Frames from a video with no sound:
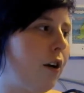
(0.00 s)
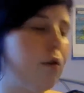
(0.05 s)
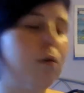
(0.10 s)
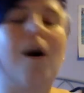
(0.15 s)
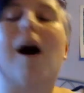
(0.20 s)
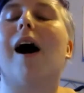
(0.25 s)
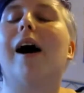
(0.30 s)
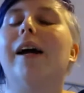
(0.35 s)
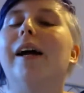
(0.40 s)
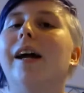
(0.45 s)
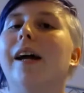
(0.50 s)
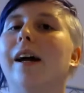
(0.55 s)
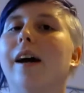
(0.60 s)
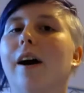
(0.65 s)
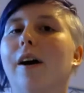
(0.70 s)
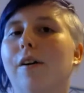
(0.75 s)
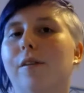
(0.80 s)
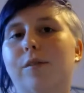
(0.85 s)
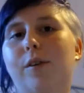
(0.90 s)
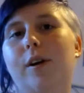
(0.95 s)
crying
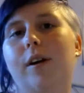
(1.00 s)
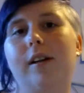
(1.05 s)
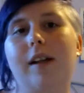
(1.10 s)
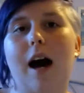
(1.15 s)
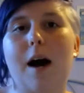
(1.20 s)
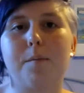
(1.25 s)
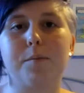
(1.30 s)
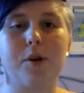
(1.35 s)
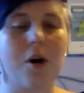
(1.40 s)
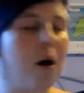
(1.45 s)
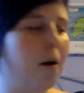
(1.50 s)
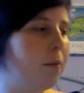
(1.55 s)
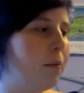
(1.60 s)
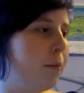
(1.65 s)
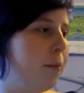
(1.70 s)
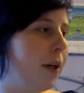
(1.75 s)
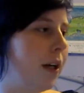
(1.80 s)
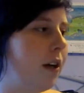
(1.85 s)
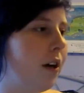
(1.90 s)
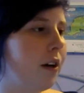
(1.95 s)
over a
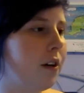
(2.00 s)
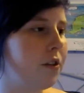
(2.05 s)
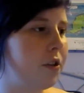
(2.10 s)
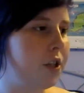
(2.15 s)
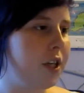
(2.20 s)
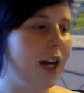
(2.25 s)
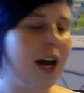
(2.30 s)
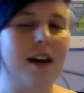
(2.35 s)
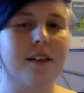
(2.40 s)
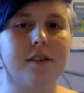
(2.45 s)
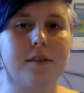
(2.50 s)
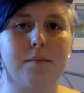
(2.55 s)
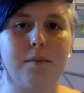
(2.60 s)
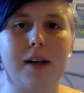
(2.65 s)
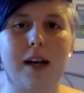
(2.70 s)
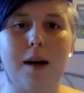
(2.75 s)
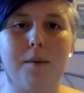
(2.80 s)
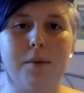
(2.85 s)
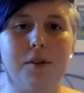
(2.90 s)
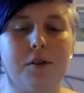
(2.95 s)
laptop because she hasn't
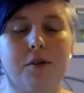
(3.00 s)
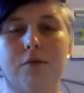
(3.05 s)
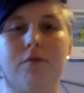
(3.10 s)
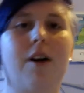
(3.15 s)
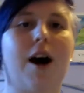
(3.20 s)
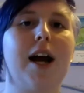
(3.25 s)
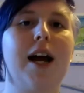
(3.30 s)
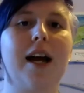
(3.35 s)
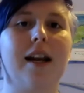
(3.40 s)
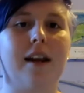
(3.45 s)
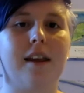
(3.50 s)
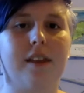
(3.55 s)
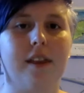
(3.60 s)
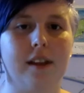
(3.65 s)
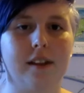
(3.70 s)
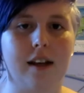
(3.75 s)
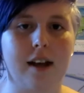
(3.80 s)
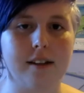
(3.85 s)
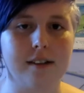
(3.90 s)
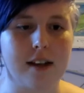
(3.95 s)
been able to write
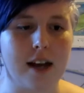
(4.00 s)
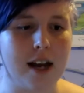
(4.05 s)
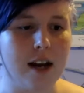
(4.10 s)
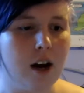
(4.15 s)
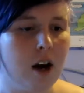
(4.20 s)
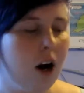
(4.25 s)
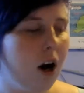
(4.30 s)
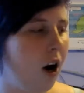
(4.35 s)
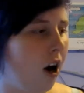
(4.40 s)
anything that day,